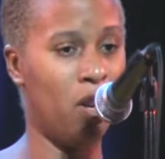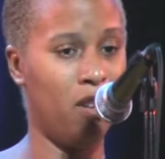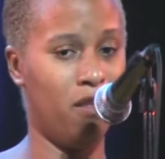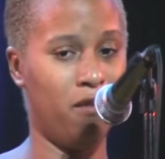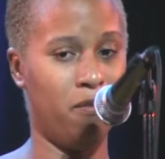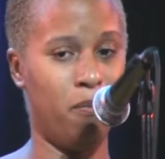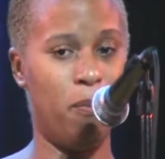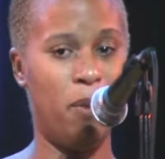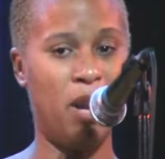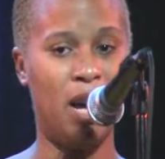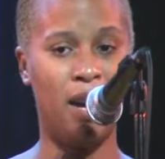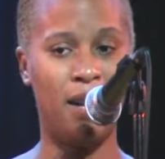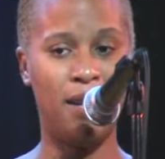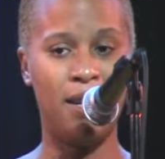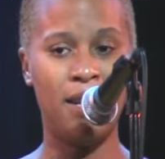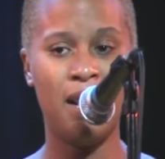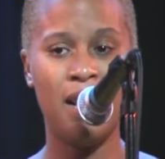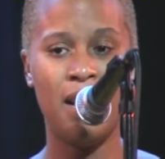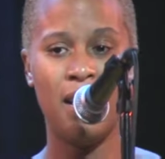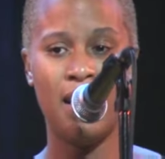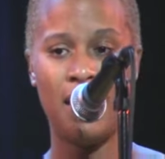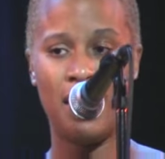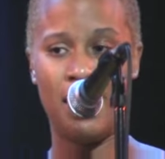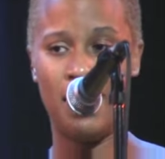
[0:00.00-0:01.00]
of blood
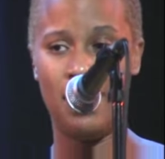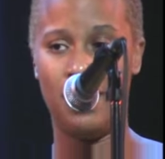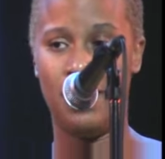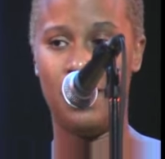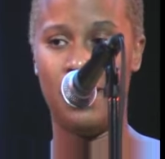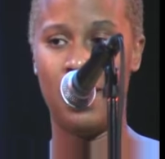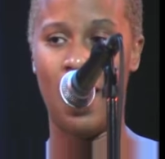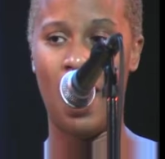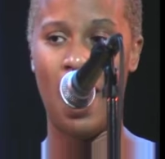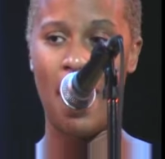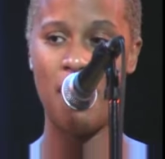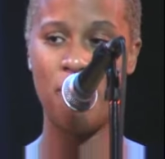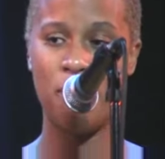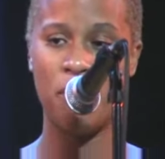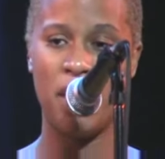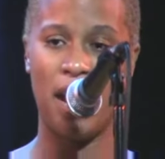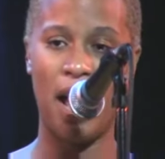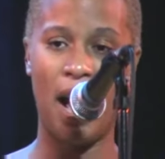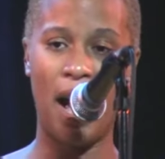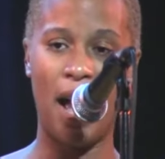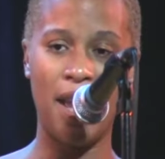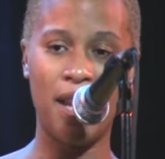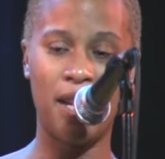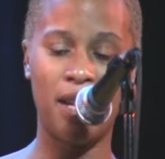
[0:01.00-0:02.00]
at a time,
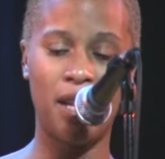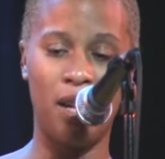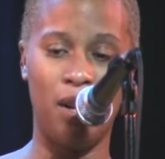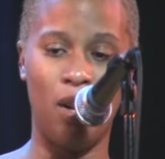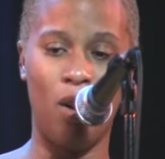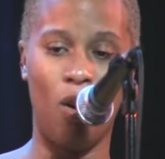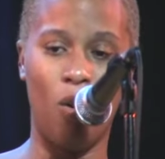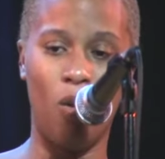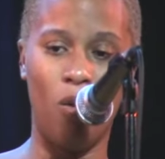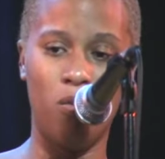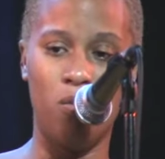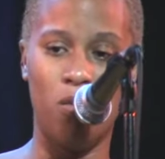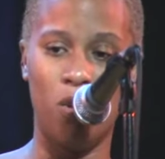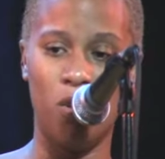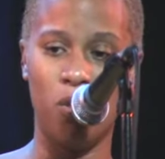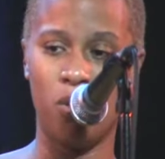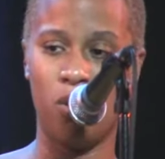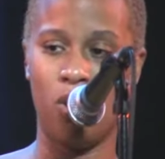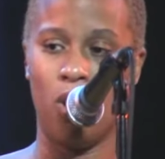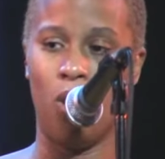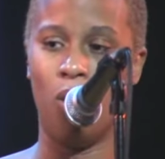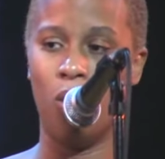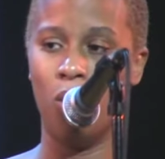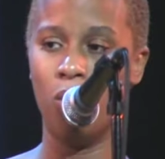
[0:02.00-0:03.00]
and I can
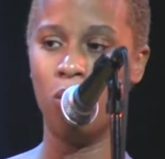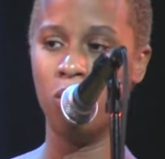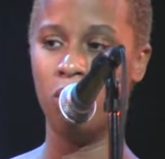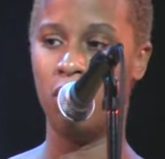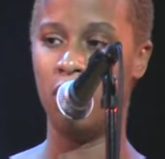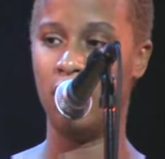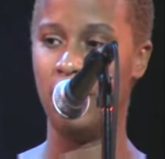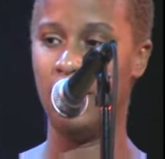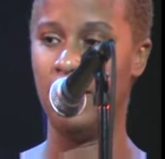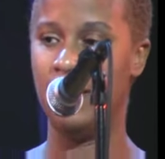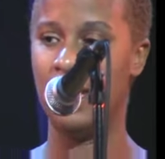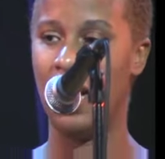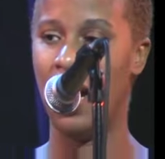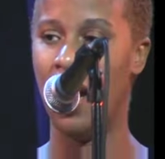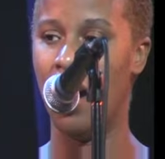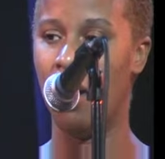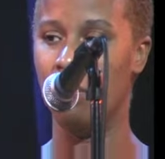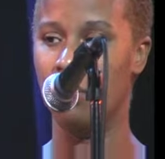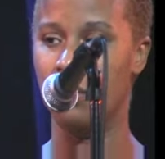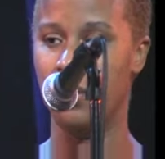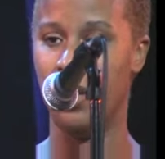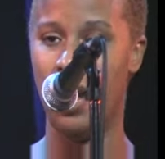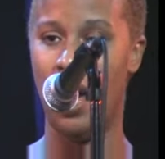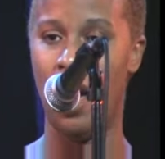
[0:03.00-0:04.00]
almost hold it
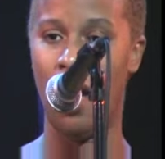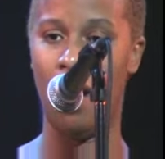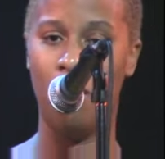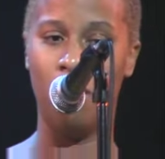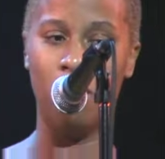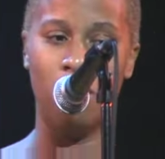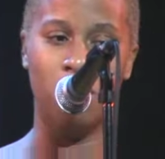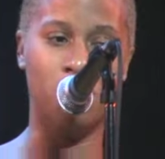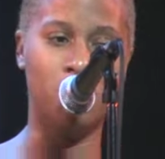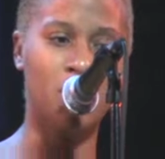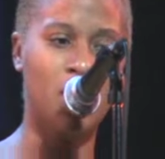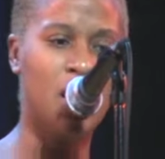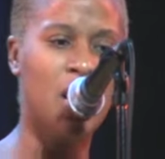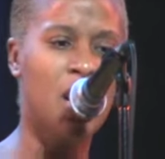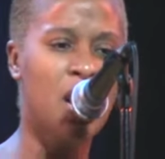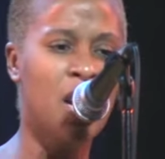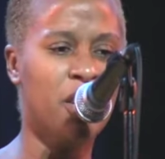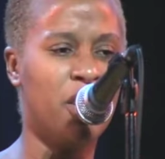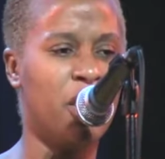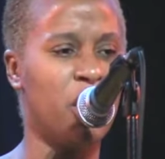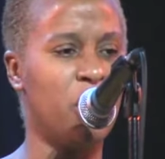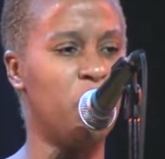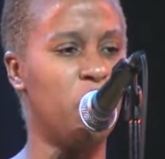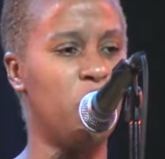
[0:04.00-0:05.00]
down now.
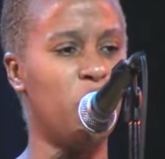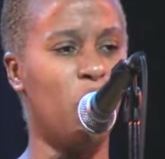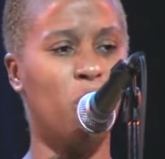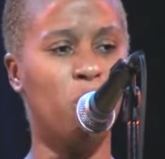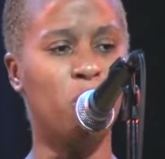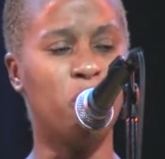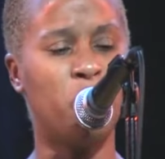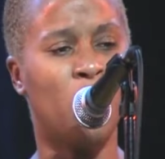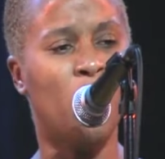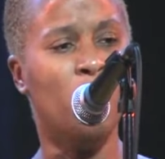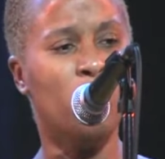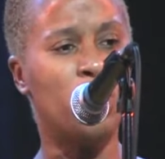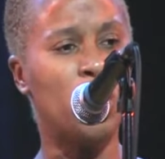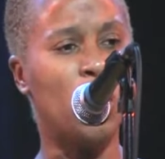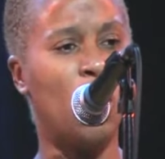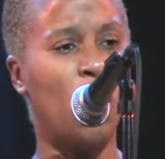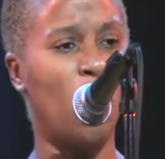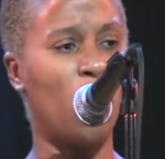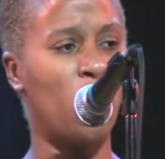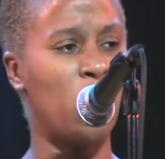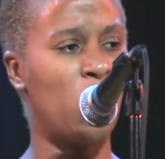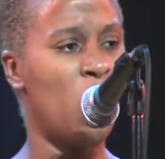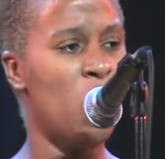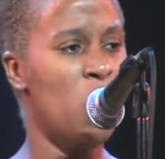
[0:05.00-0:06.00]
Just don't
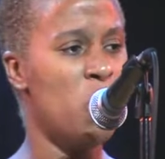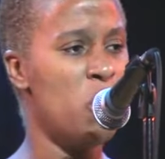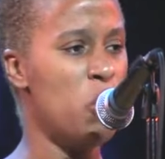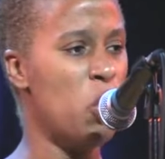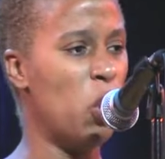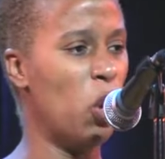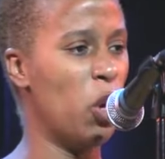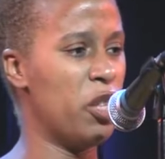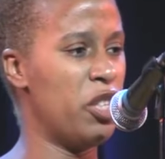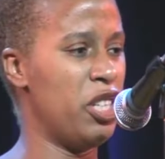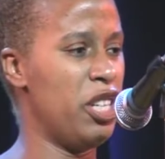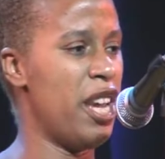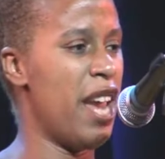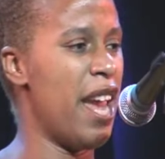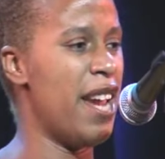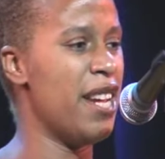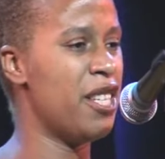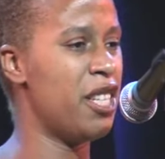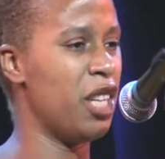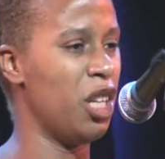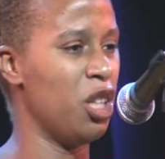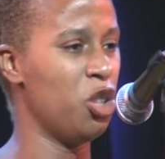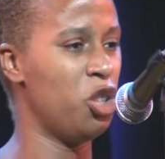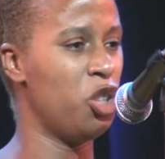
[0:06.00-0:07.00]
talk
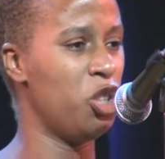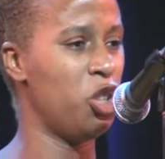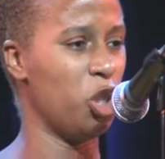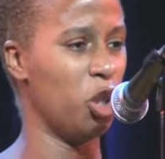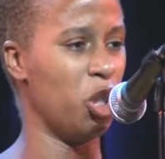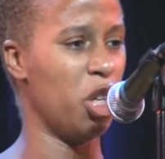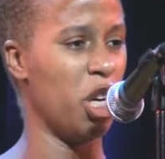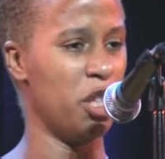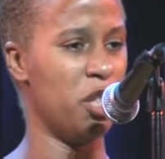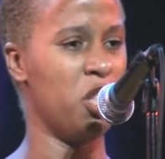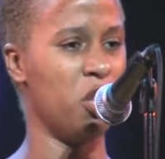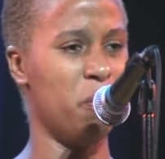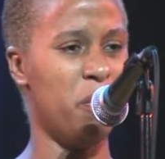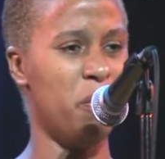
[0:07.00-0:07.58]
nauseating sugar to